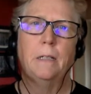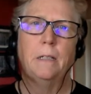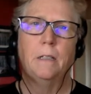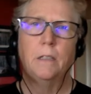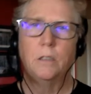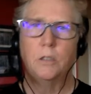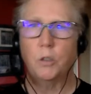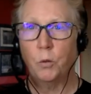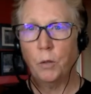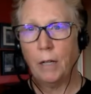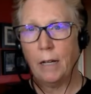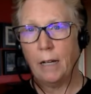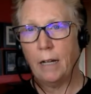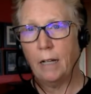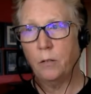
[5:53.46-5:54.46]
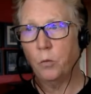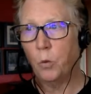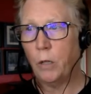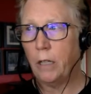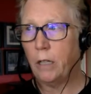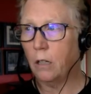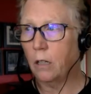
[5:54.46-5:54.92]
So
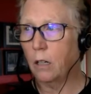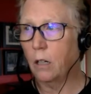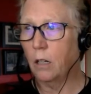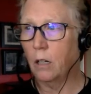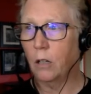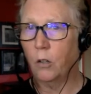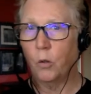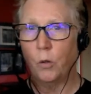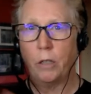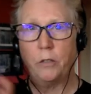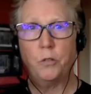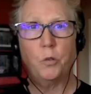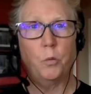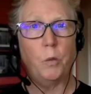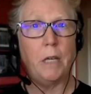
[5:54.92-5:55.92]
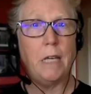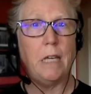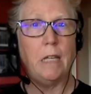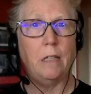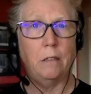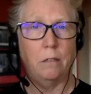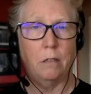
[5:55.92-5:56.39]
we are going to
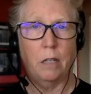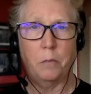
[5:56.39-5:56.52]
end.